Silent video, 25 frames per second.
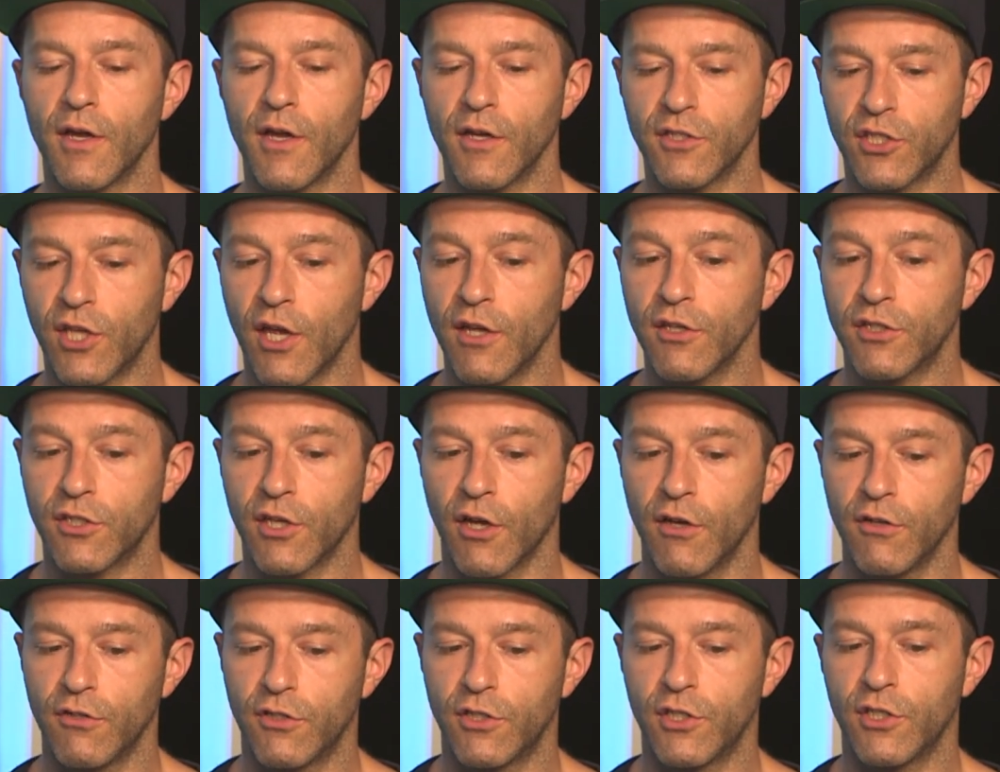So
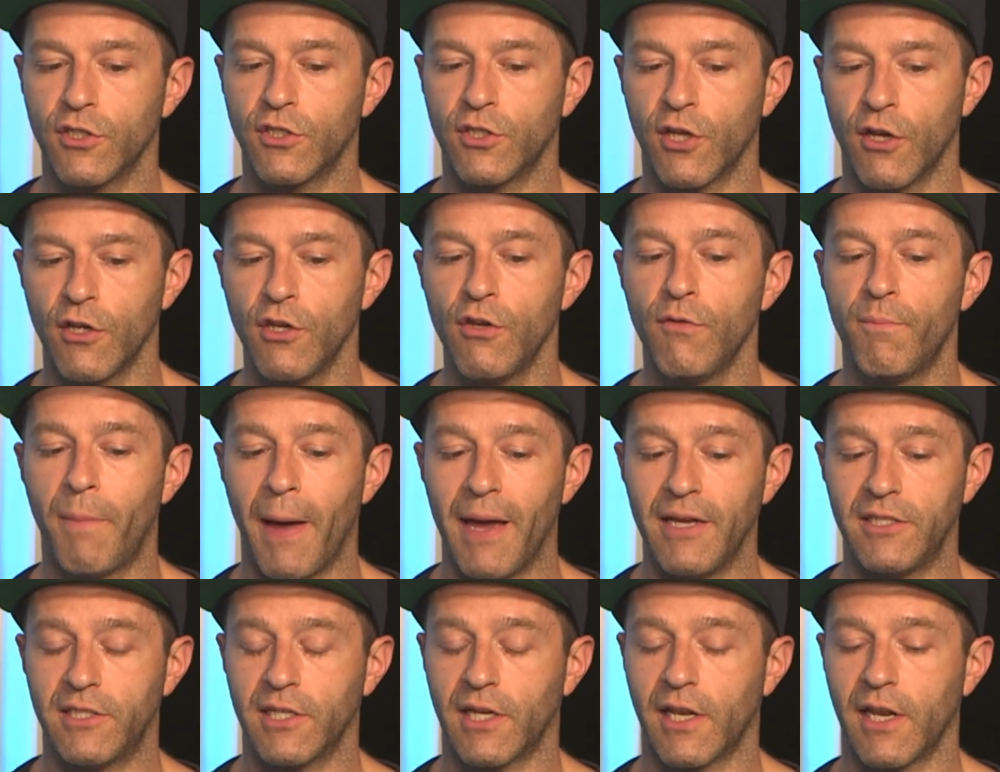you
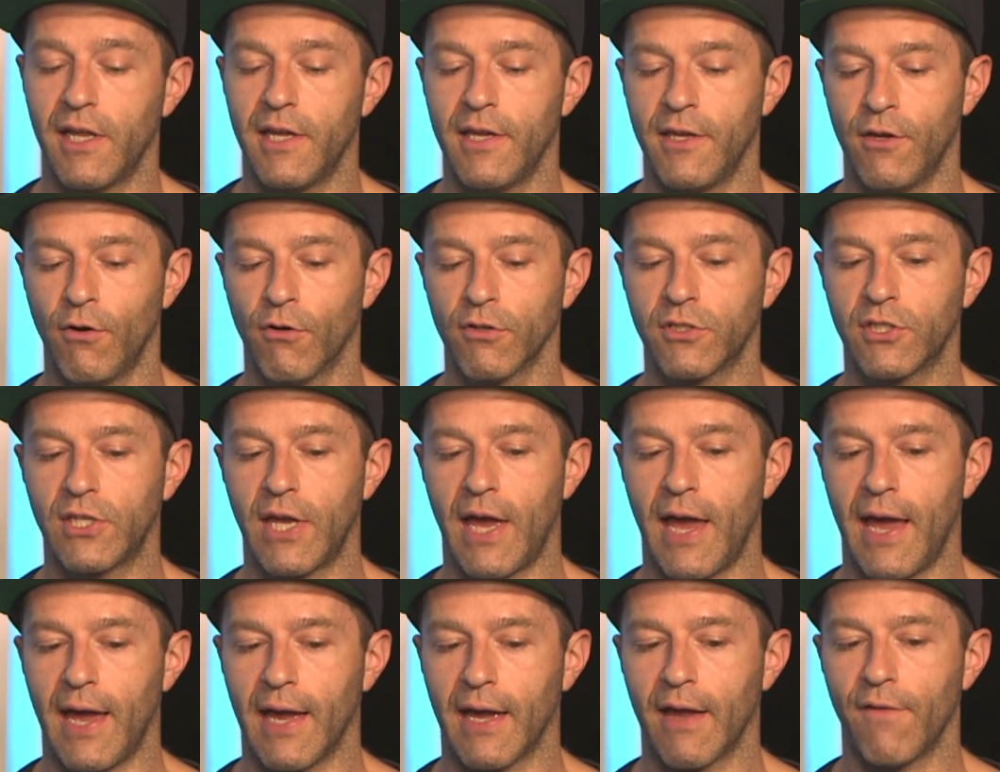basically you're
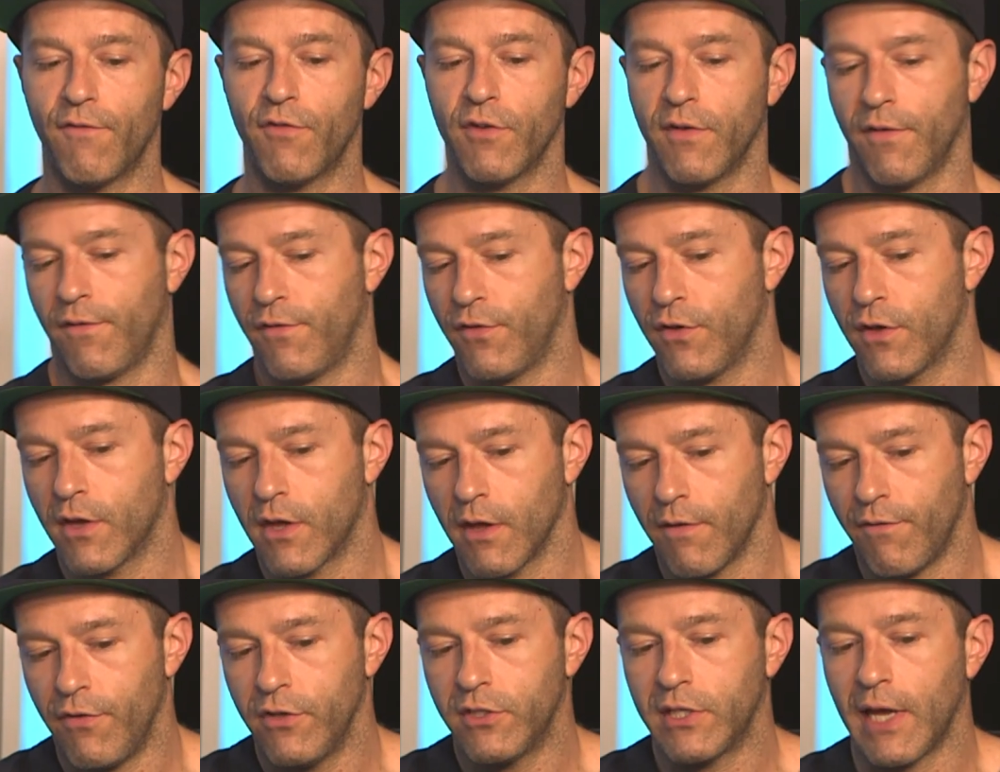saying if
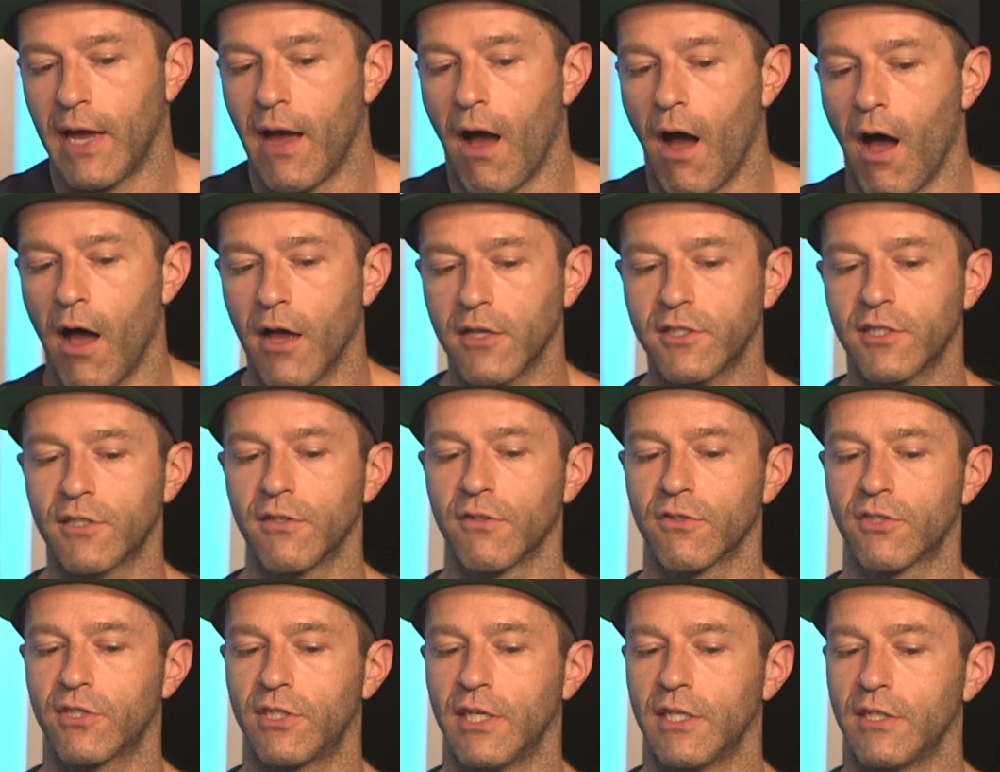you say
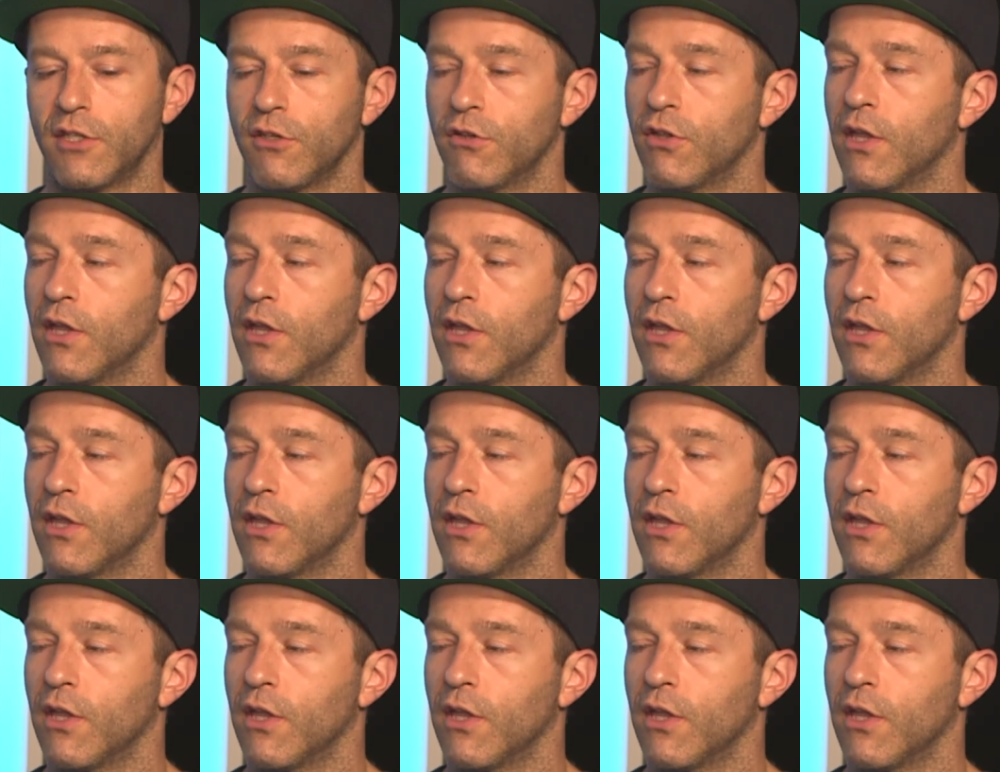Arsenal City,